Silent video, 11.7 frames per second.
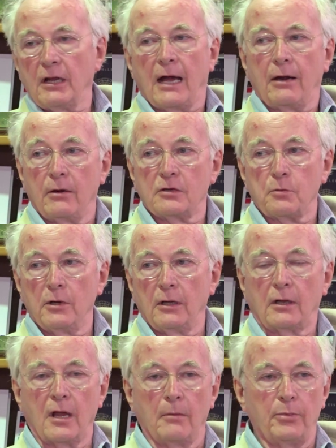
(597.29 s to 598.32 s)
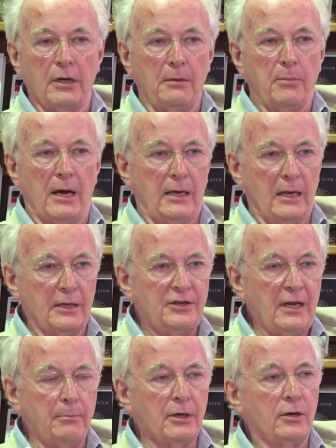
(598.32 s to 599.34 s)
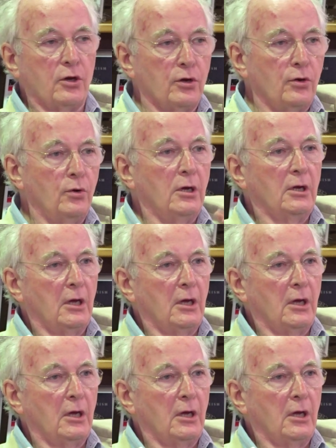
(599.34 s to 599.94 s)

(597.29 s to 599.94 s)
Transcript: Lyra's world accompanied by a demon who